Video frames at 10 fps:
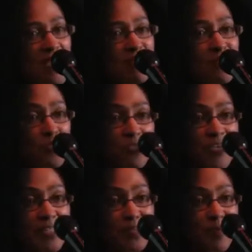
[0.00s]
And through
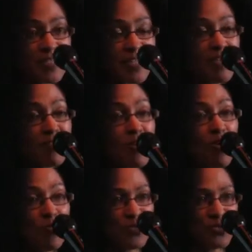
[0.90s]
Create Space, another
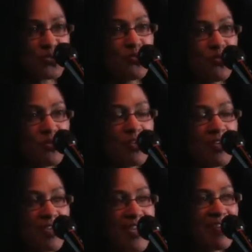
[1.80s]
open tool,
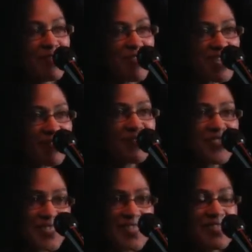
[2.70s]
again, really
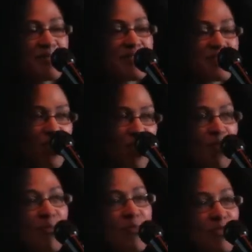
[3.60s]
fitting this
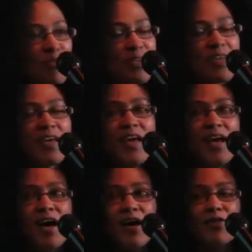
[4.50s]
whole movement.
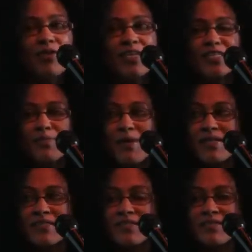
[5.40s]
Create
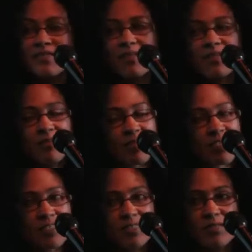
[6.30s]
Space as I
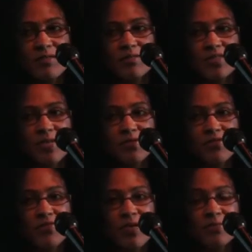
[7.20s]
guess is a chapter
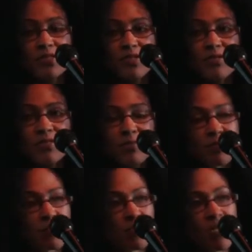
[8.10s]
of Amazon. Some
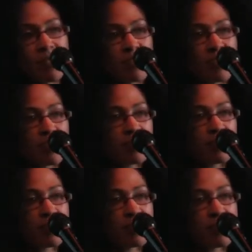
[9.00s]
people don't like that idea,
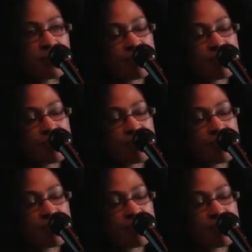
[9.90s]
but